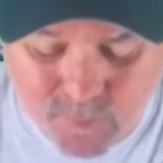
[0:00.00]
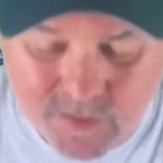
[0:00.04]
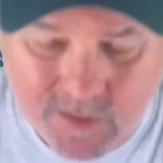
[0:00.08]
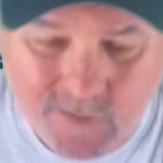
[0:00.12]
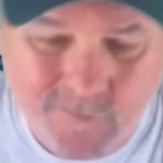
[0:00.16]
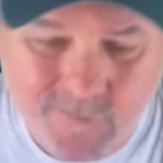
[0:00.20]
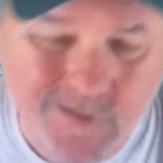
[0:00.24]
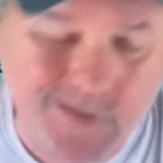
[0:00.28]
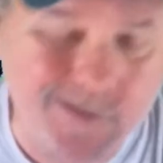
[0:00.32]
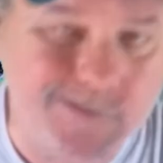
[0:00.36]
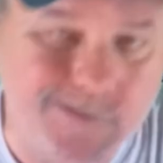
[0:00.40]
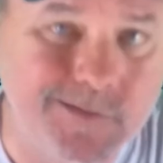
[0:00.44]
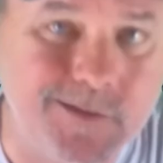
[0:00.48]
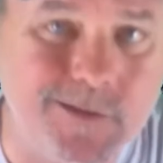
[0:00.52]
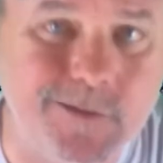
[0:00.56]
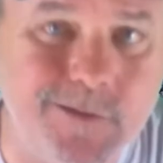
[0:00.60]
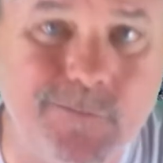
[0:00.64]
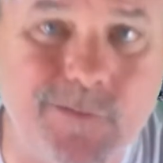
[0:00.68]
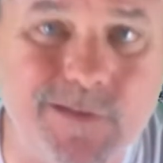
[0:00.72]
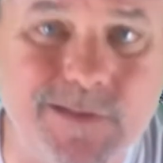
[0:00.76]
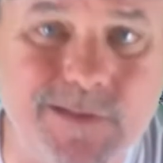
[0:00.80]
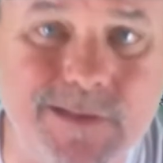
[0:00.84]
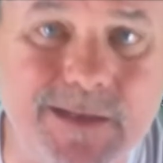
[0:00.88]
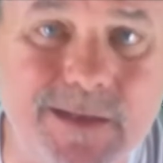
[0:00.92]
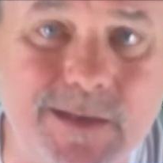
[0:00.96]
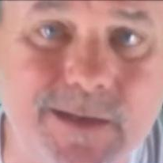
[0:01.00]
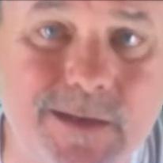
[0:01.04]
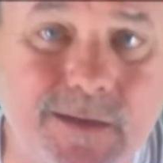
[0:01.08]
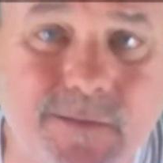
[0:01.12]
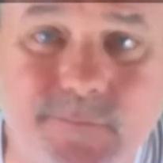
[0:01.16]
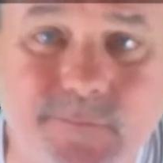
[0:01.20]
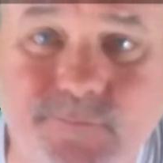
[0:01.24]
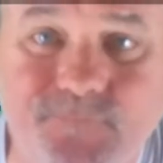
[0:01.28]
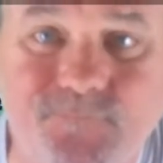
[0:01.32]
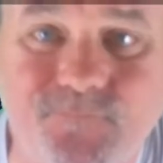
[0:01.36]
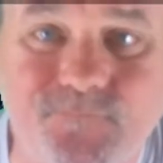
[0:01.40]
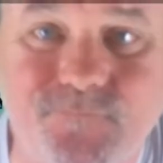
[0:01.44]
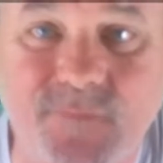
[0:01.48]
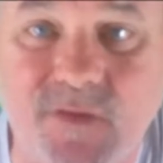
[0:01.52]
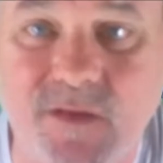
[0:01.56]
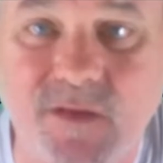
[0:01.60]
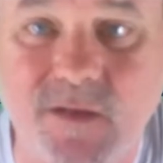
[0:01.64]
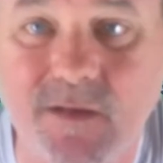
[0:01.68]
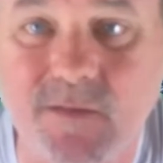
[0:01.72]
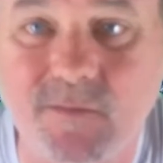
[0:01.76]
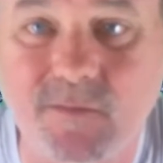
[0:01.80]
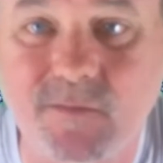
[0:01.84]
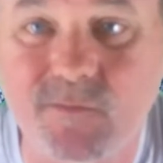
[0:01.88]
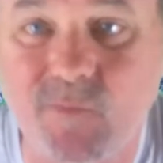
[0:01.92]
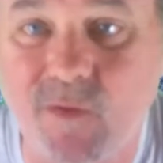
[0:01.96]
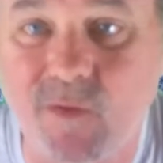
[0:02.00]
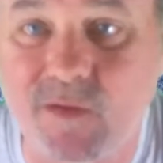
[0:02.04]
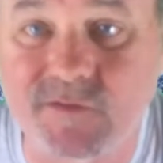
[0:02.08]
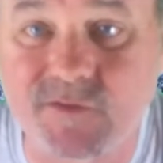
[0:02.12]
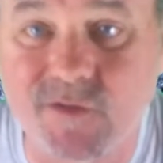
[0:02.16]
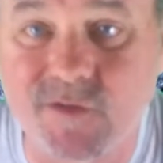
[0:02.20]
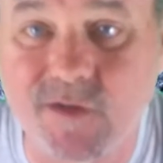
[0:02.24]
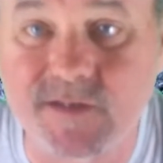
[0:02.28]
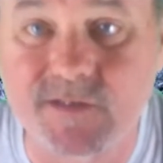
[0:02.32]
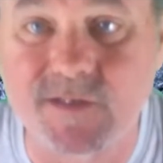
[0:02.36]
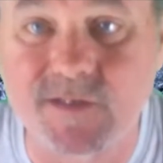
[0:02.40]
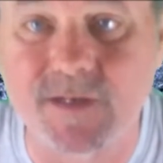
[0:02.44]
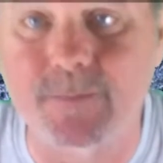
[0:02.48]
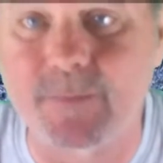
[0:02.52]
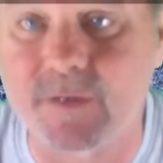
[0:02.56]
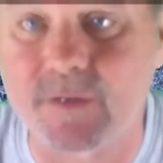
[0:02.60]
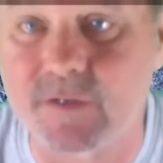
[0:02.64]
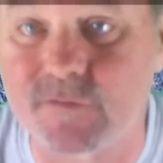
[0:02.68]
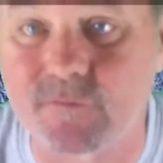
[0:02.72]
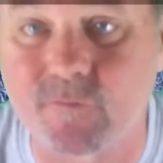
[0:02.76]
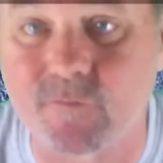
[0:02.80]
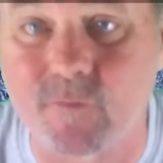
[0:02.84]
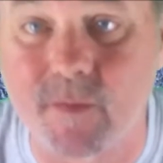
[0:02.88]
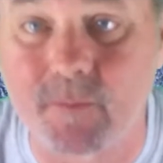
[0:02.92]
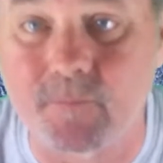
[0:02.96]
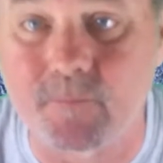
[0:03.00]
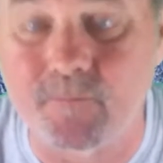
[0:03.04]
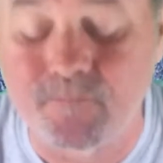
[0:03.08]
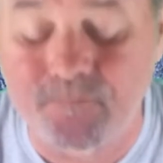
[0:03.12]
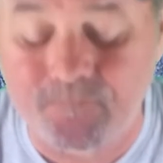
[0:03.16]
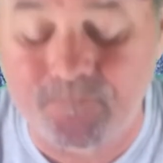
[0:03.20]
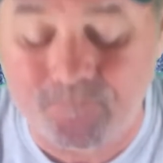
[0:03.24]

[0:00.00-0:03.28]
but I thought, you know, what the heck? I'll try something else from them.